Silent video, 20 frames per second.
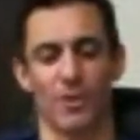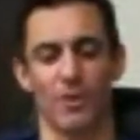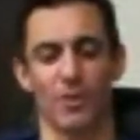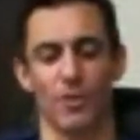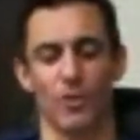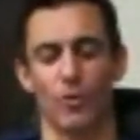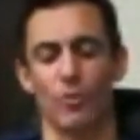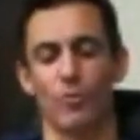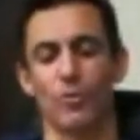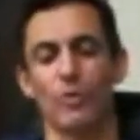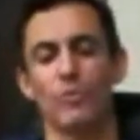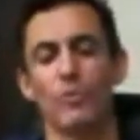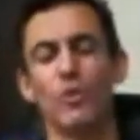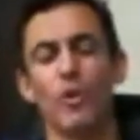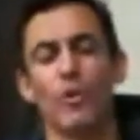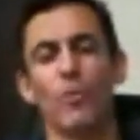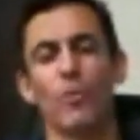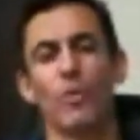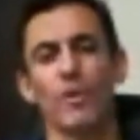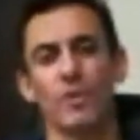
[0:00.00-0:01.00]
we
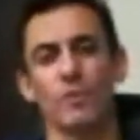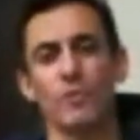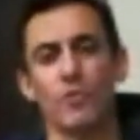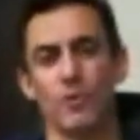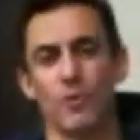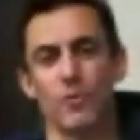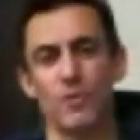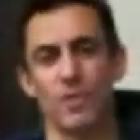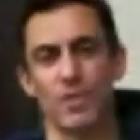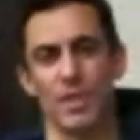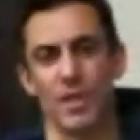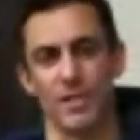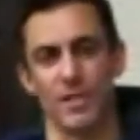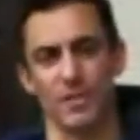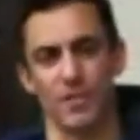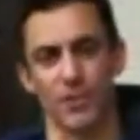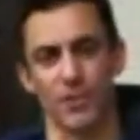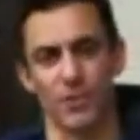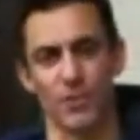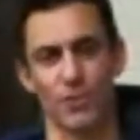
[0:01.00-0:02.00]
don't want them to use it as
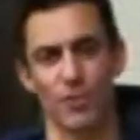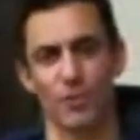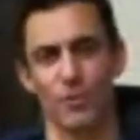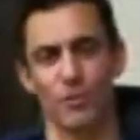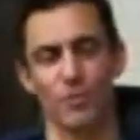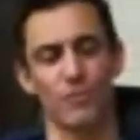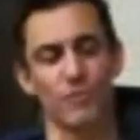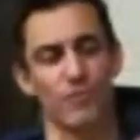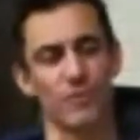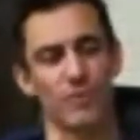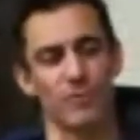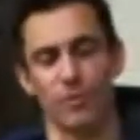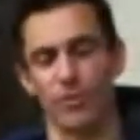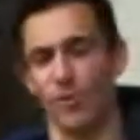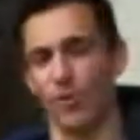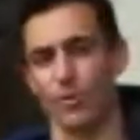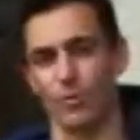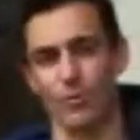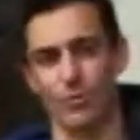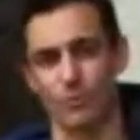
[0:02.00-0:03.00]
an excuse for them to
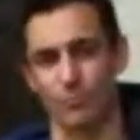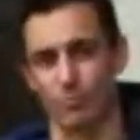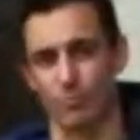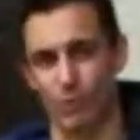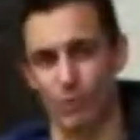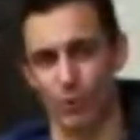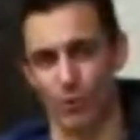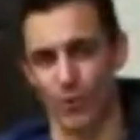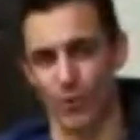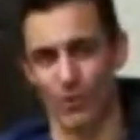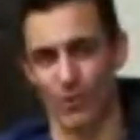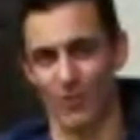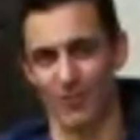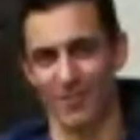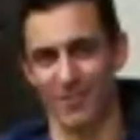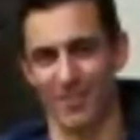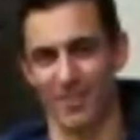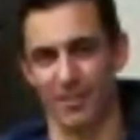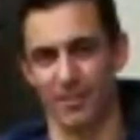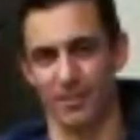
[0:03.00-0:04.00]
go and splurge
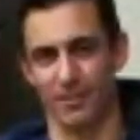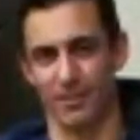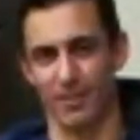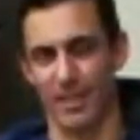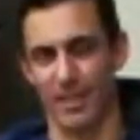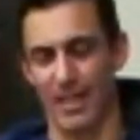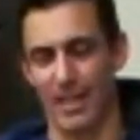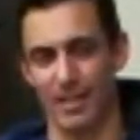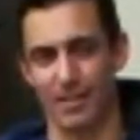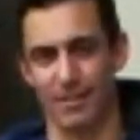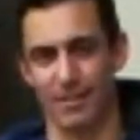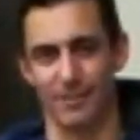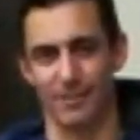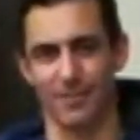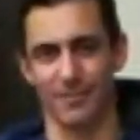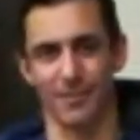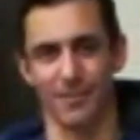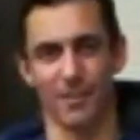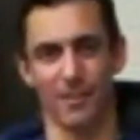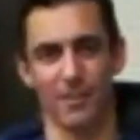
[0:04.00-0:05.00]
and eat
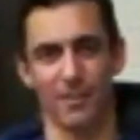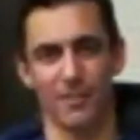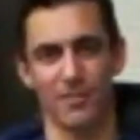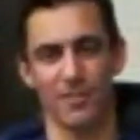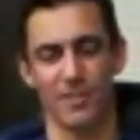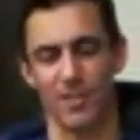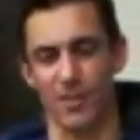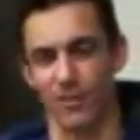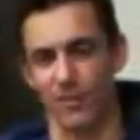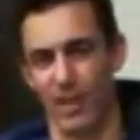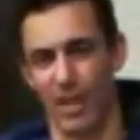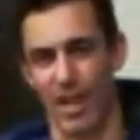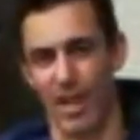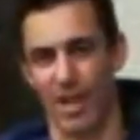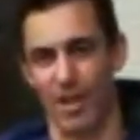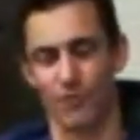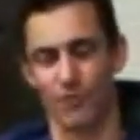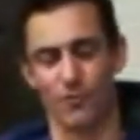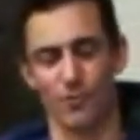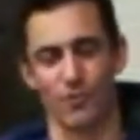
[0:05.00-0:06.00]
and sit on the
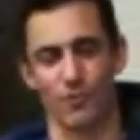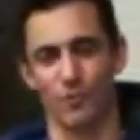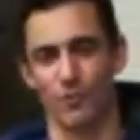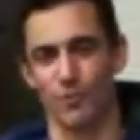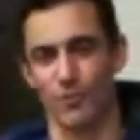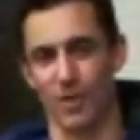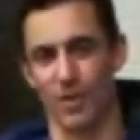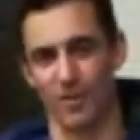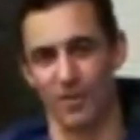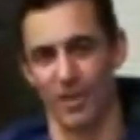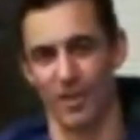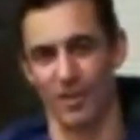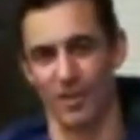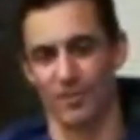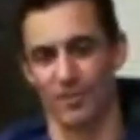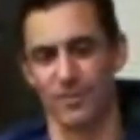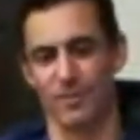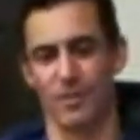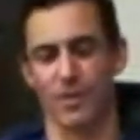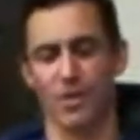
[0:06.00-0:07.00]
couch and do nothing
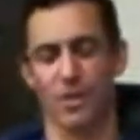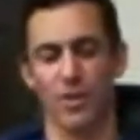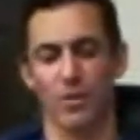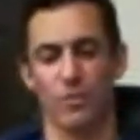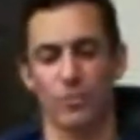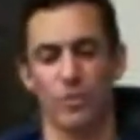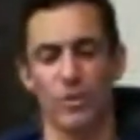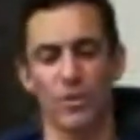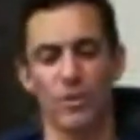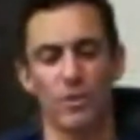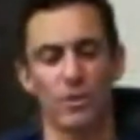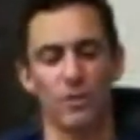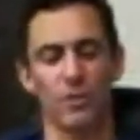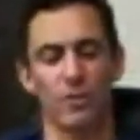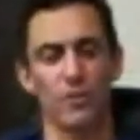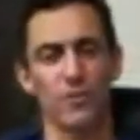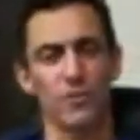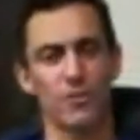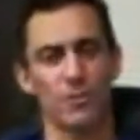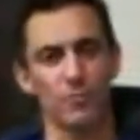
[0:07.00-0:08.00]
else. We
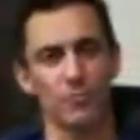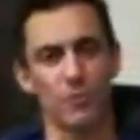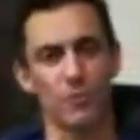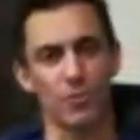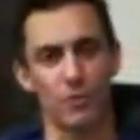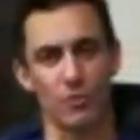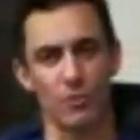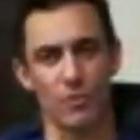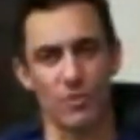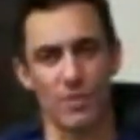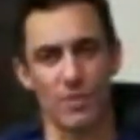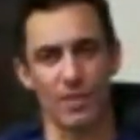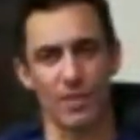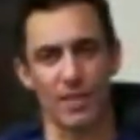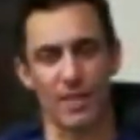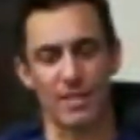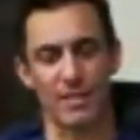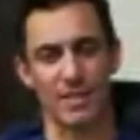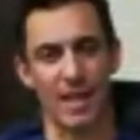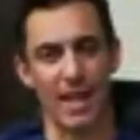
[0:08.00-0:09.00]
encourage them to use it
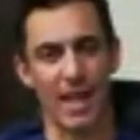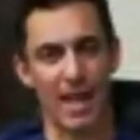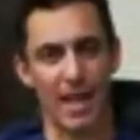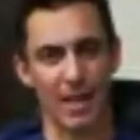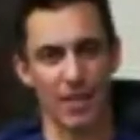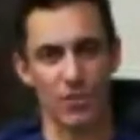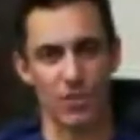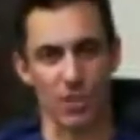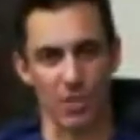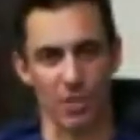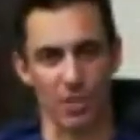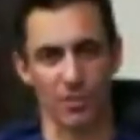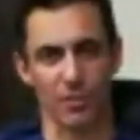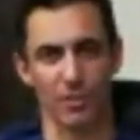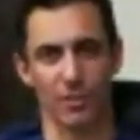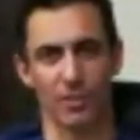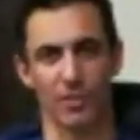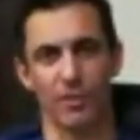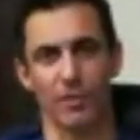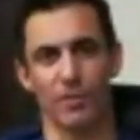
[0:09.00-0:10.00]
as an adjunct
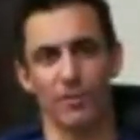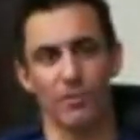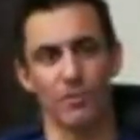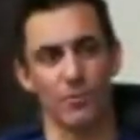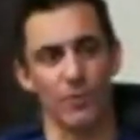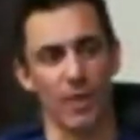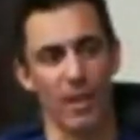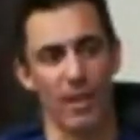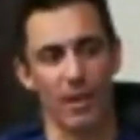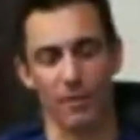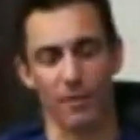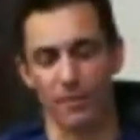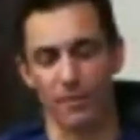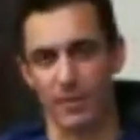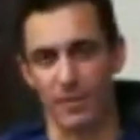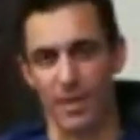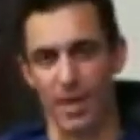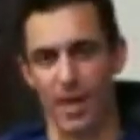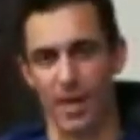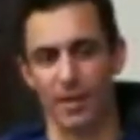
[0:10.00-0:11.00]
to a healthy
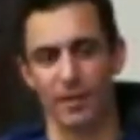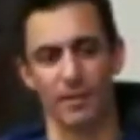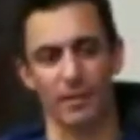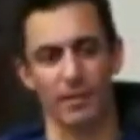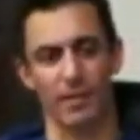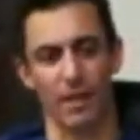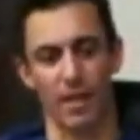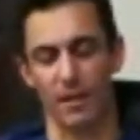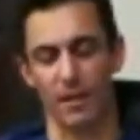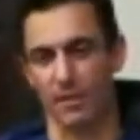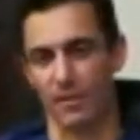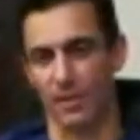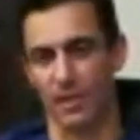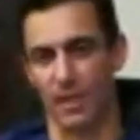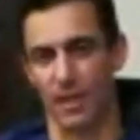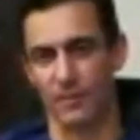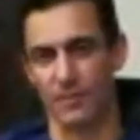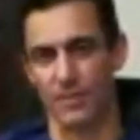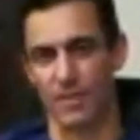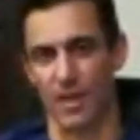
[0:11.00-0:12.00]
diet and a healthy
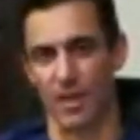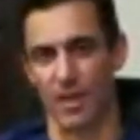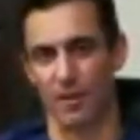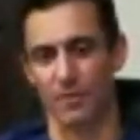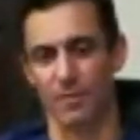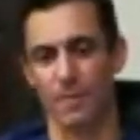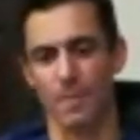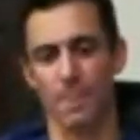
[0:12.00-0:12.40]
lifestyle.